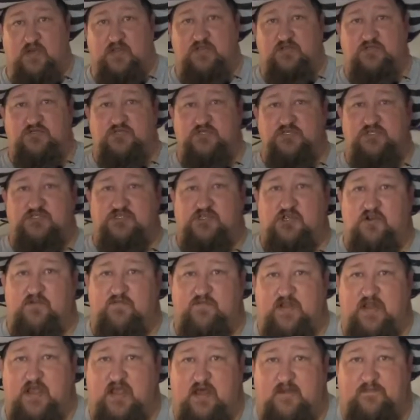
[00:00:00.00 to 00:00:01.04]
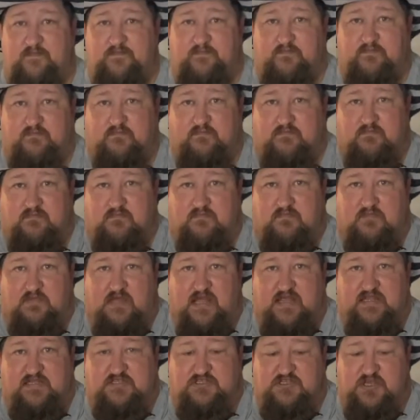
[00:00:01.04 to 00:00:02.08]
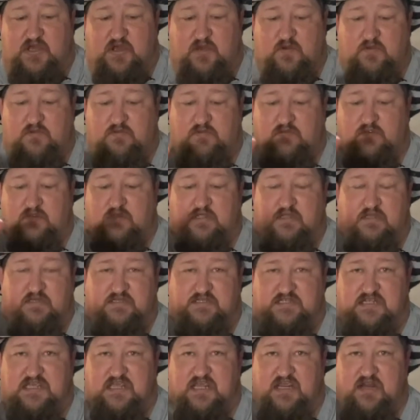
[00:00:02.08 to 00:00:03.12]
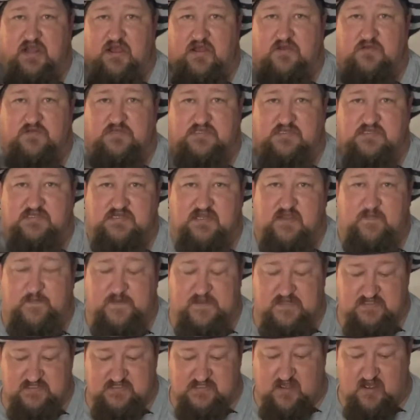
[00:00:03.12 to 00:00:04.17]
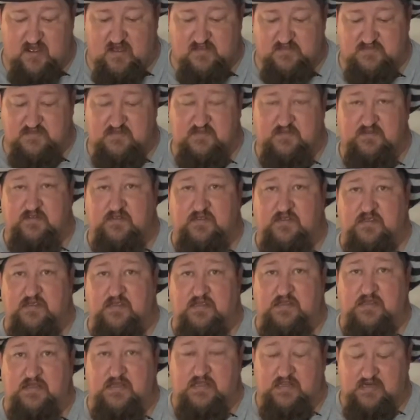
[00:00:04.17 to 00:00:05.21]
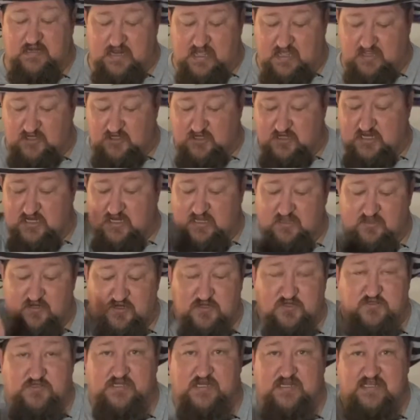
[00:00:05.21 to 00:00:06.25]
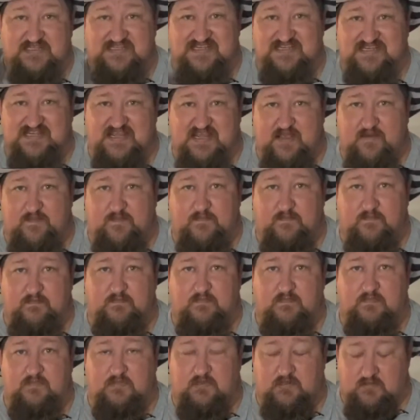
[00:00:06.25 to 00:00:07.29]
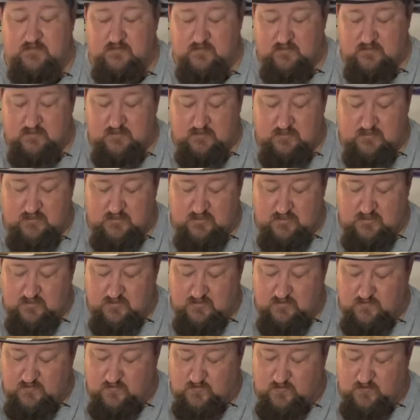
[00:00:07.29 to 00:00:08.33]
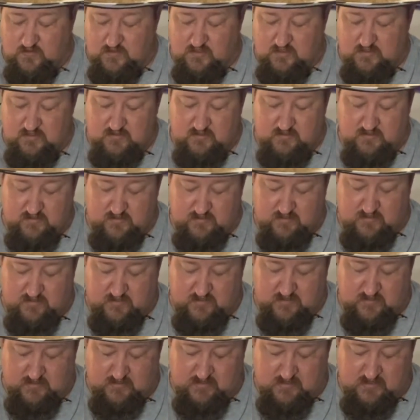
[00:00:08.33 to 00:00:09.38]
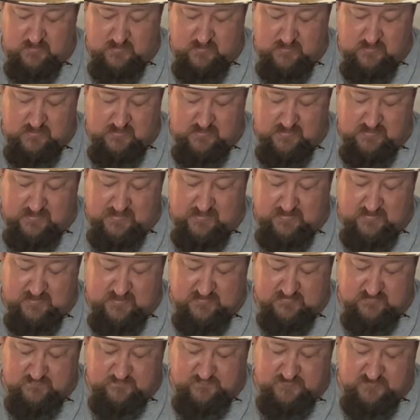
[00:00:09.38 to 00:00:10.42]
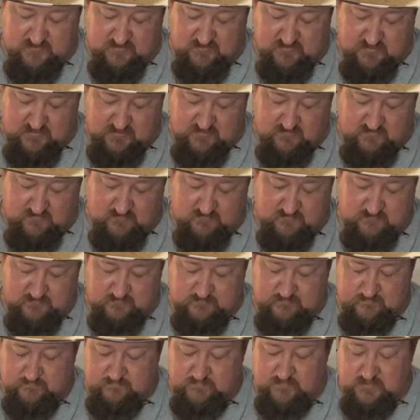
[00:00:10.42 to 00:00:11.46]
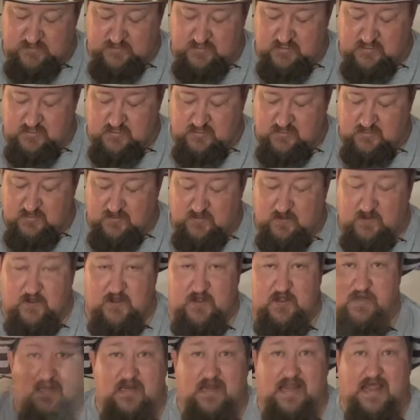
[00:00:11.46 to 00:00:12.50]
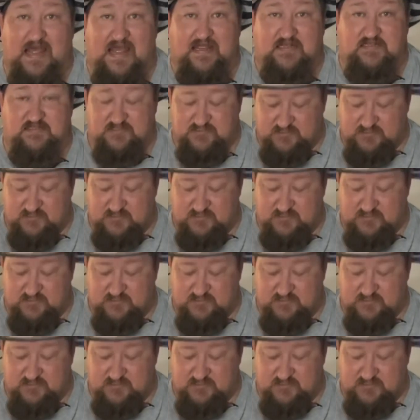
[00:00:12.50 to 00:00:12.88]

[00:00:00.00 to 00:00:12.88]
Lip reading: I usually serve it up like so. Taquitos, dipping sauce. Now you can either use it as a dip, or I like to put a little on it like